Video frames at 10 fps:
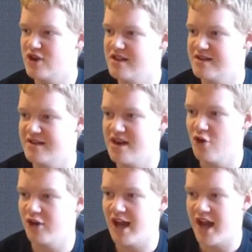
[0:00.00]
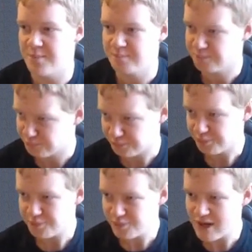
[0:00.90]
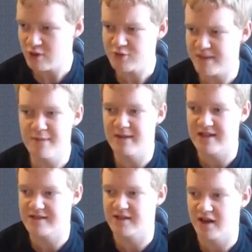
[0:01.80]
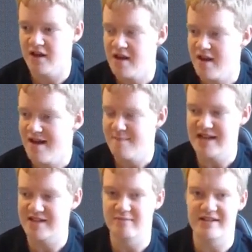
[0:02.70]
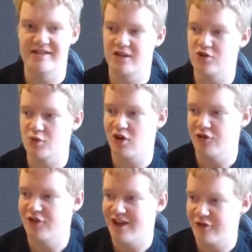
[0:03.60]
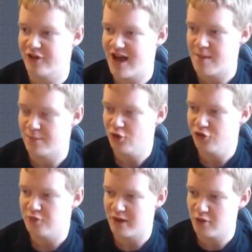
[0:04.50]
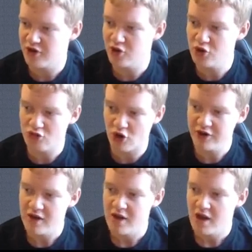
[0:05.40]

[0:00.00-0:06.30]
treat this as any other game. We're just being a bit pessimistic because we lost the last game, but ultimately we're on a good run.